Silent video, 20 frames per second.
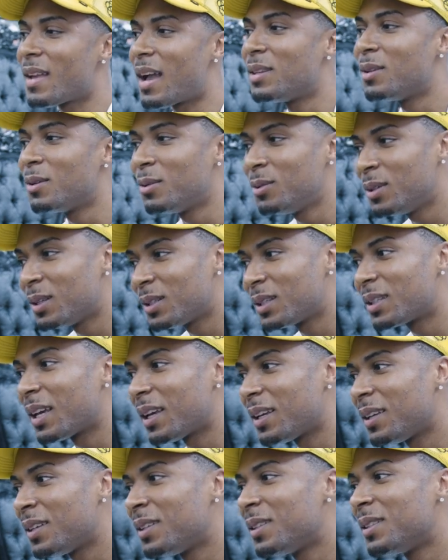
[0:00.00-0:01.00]
I know who Gutta
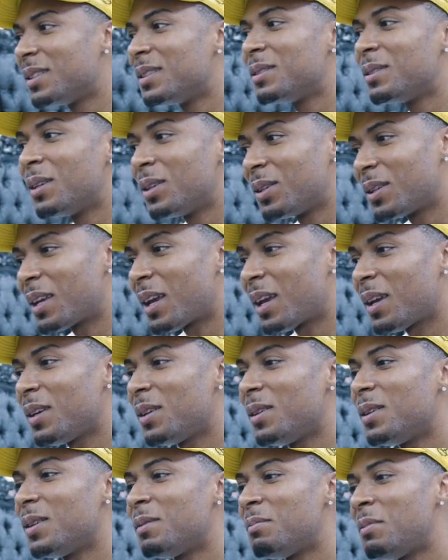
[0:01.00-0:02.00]
K is. Gutta
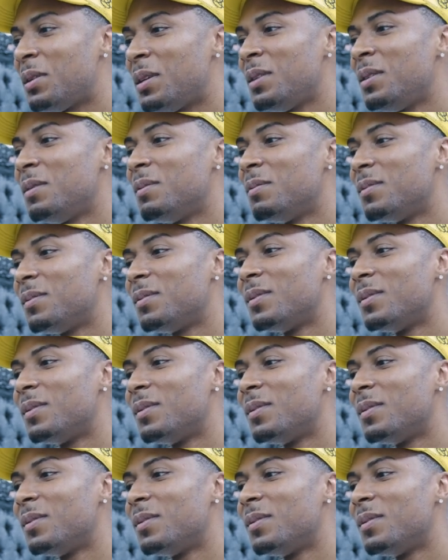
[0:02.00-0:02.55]
K and me.